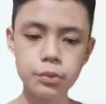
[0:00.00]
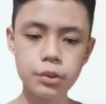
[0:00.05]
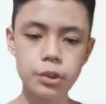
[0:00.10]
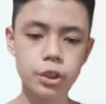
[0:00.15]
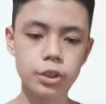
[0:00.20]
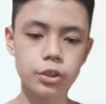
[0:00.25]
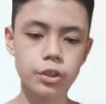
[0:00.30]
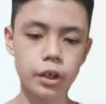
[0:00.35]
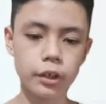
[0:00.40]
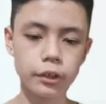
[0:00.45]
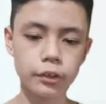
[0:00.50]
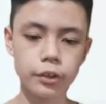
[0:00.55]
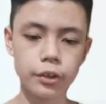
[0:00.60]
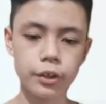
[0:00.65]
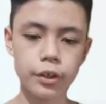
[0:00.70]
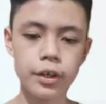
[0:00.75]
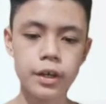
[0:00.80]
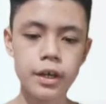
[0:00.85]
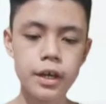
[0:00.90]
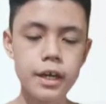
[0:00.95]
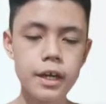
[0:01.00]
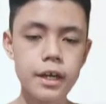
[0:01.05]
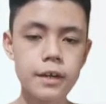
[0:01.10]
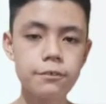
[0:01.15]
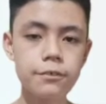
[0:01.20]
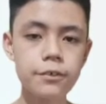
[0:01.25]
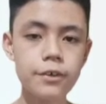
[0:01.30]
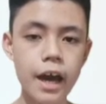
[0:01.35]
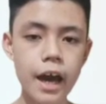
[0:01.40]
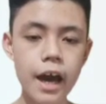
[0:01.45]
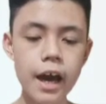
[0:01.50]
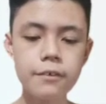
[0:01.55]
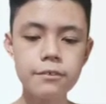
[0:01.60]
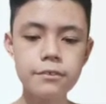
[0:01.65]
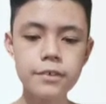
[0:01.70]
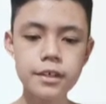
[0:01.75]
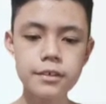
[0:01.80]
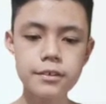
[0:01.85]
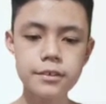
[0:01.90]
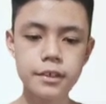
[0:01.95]
with your doctor if you
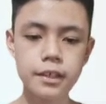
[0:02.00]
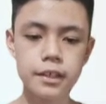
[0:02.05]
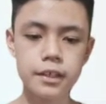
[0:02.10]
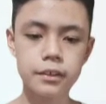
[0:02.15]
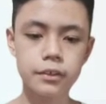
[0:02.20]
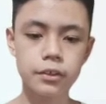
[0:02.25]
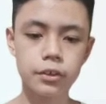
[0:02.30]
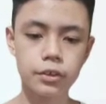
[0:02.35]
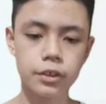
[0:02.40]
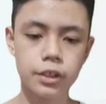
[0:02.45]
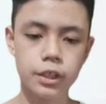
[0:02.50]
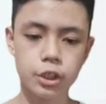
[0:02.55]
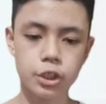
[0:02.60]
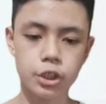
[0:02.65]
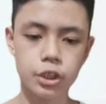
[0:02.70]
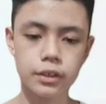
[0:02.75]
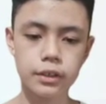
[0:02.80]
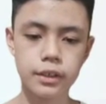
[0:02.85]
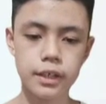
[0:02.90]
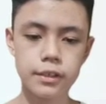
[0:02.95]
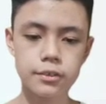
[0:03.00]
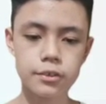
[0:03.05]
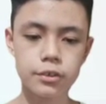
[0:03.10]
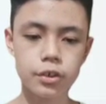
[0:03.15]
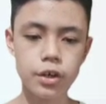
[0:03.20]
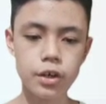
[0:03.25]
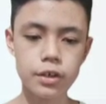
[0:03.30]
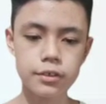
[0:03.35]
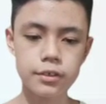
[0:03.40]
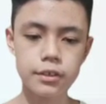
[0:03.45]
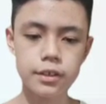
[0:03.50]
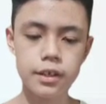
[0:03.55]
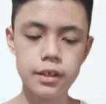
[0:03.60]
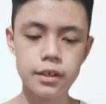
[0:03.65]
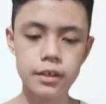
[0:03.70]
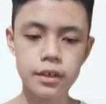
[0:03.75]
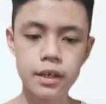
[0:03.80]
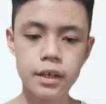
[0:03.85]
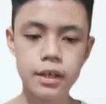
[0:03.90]
have a skin condition that's causing